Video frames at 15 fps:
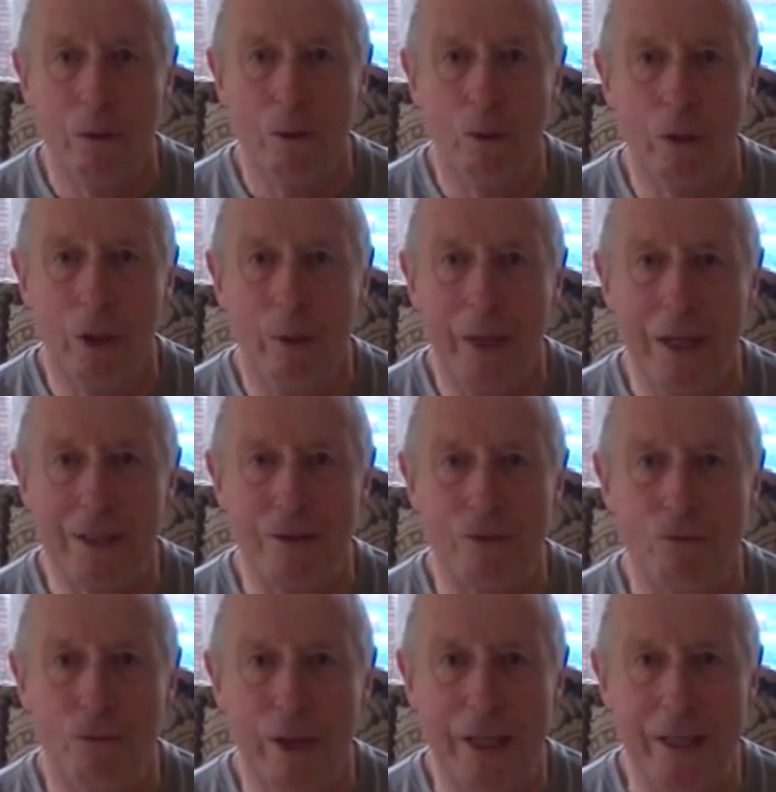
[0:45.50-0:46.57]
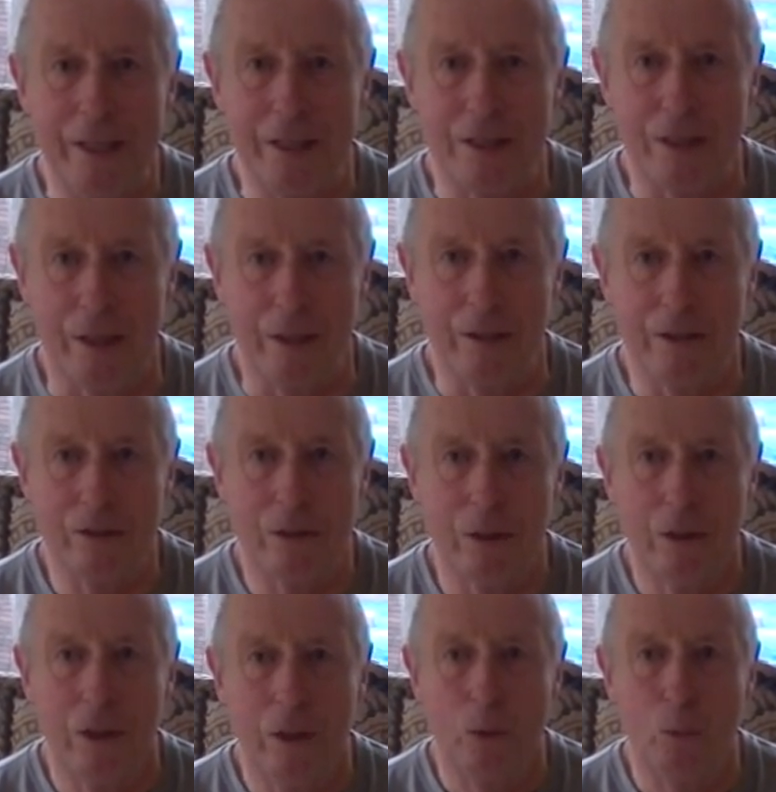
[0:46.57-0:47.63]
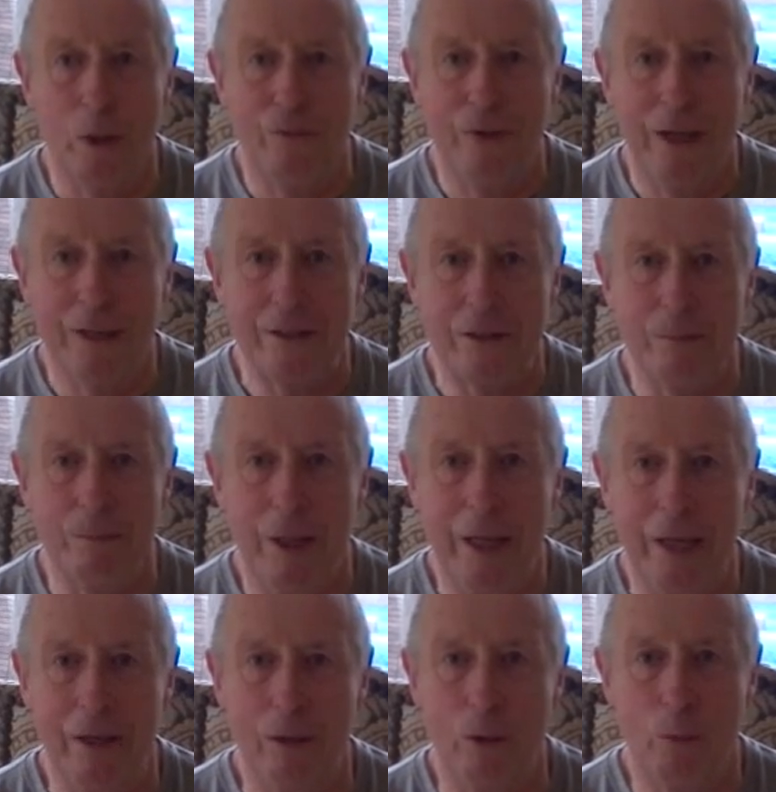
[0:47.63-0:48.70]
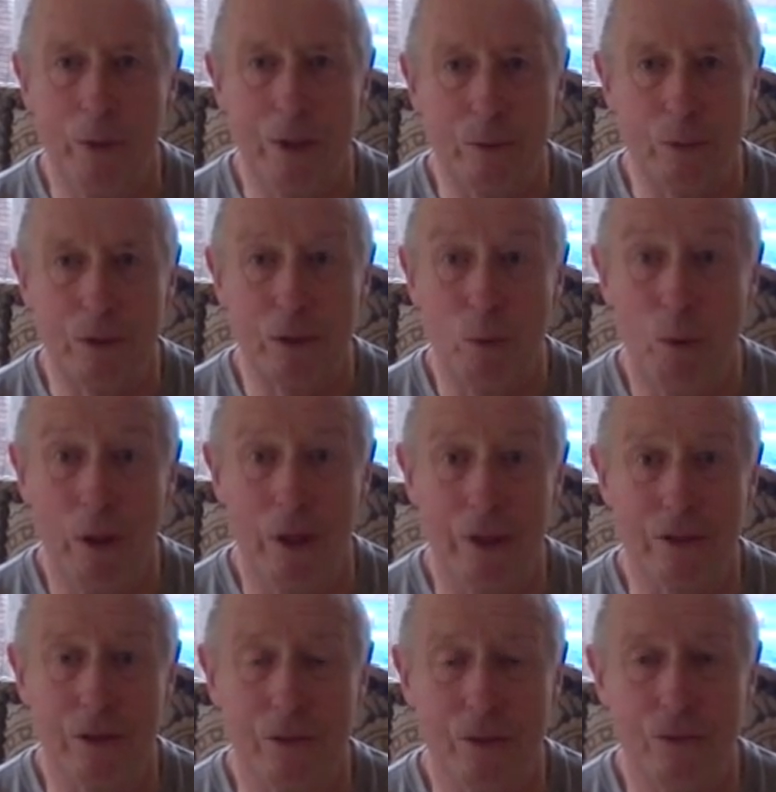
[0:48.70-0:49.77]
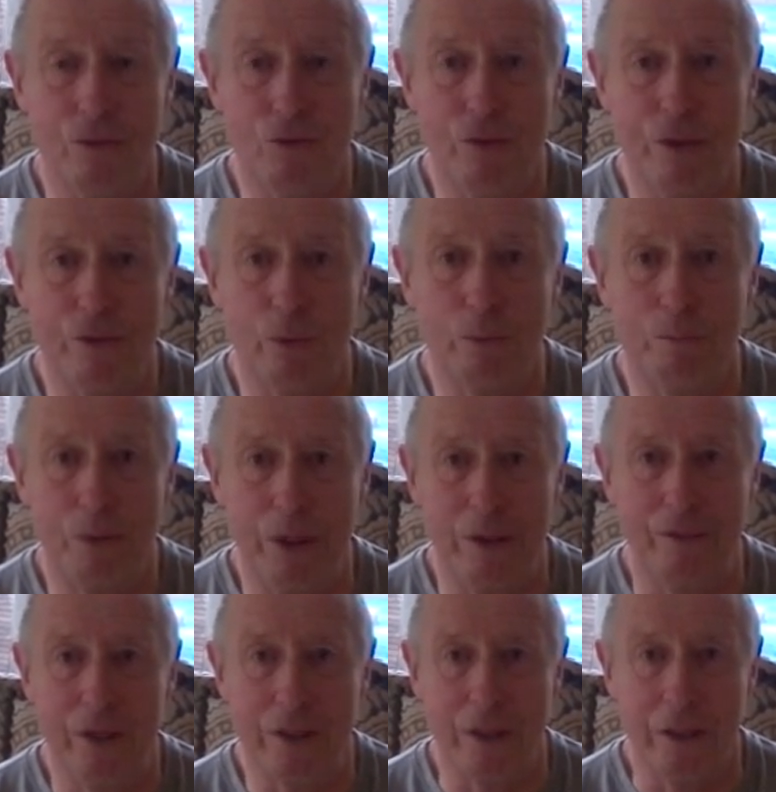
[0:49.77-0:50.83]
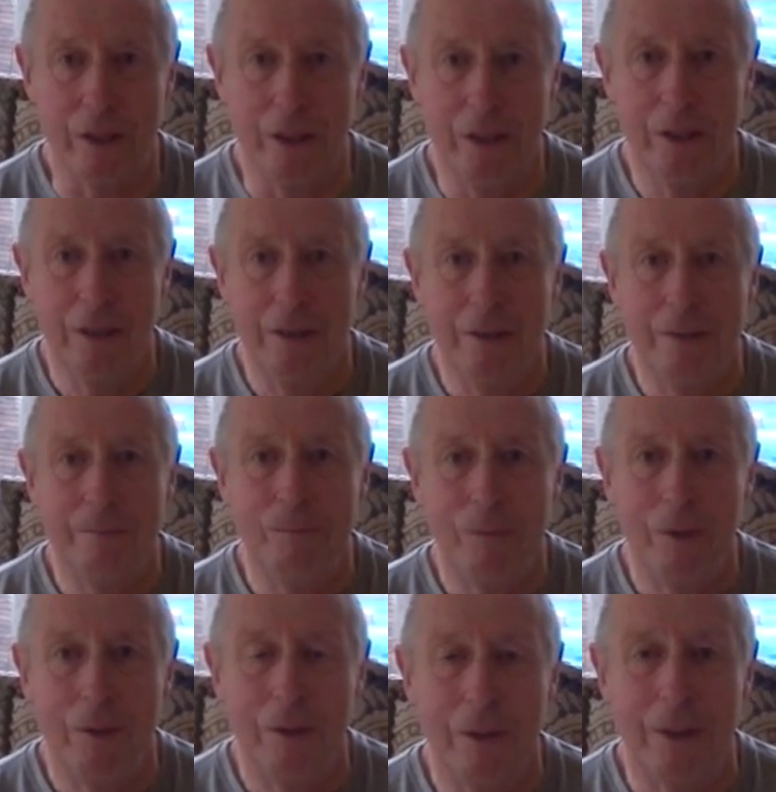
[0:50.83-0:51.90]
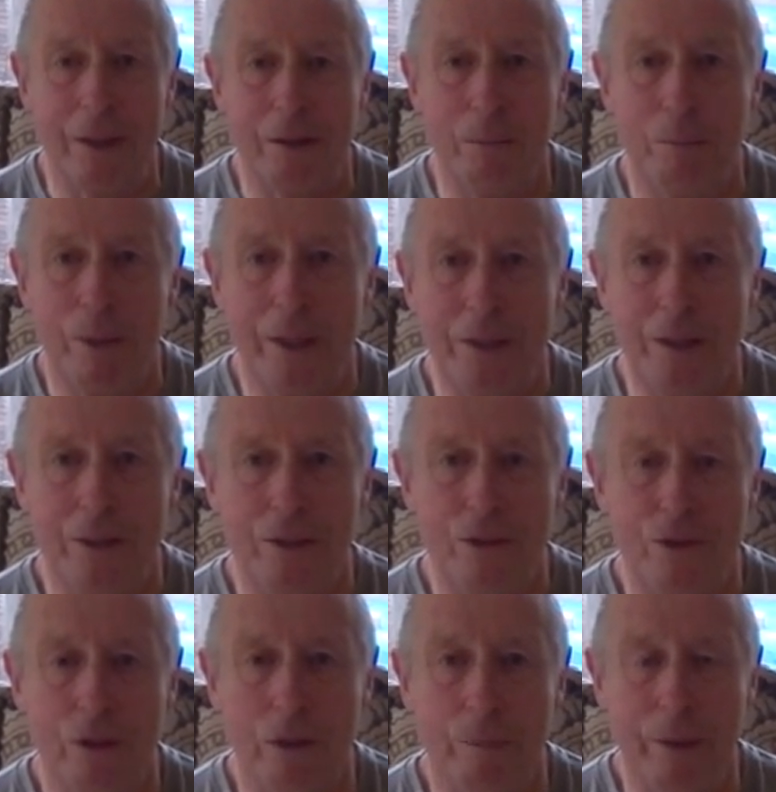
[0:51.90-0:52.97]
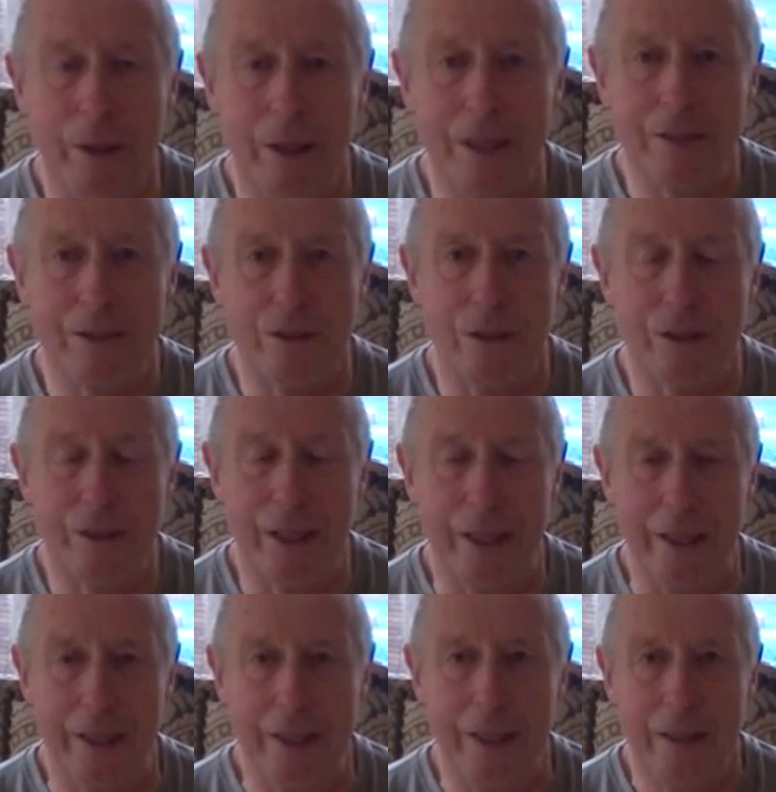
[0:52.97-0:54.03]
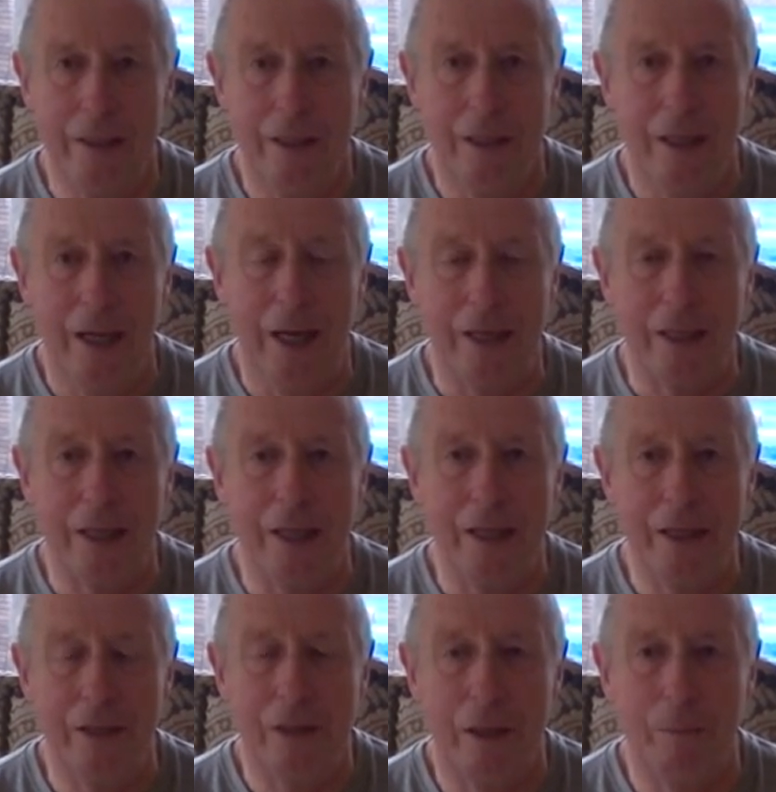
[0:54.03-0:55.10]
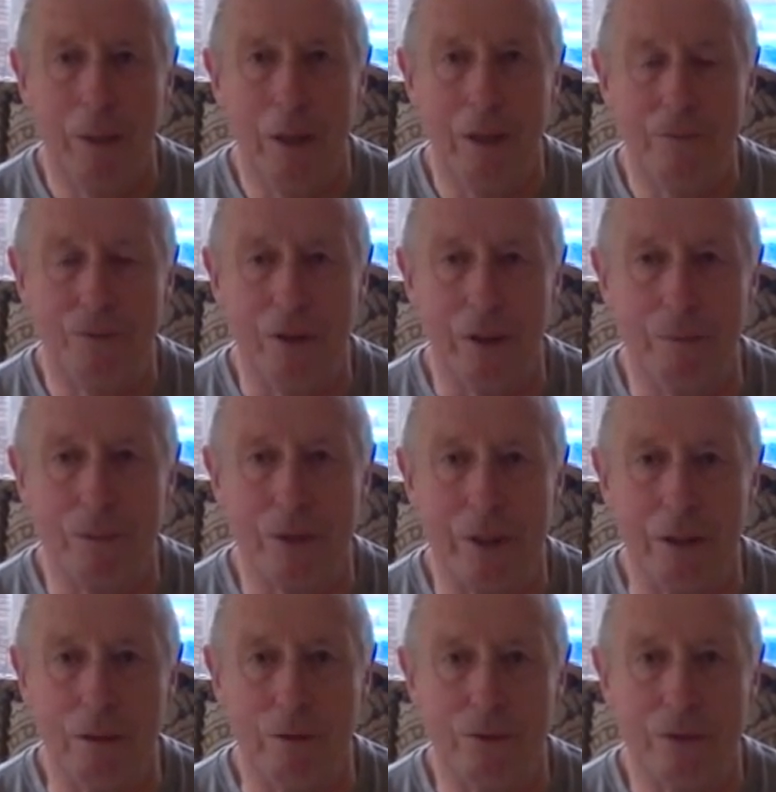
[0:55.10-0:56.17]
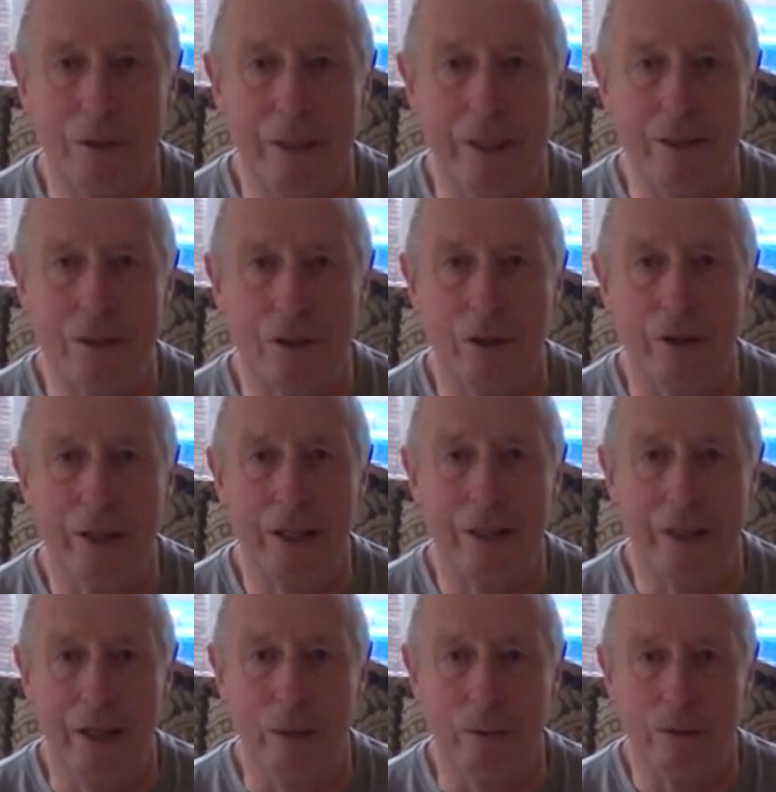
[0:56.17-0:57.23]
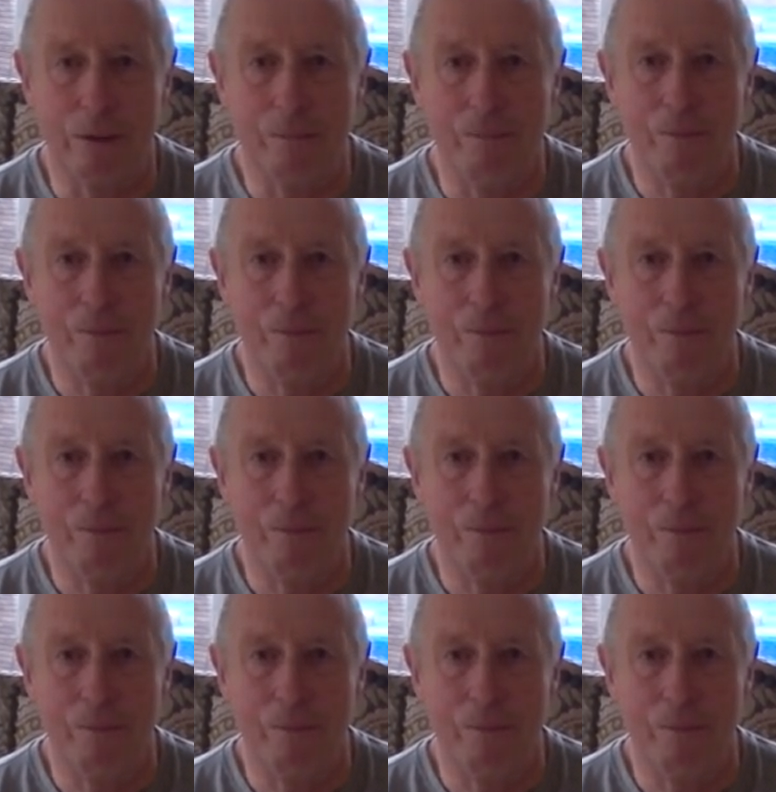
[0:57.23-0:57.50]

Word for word: Although it hasn't rained since, we've had some hail which was quieter than drizzle previously. They completed the job in less than a day and cleaned up after themselves, inside and out.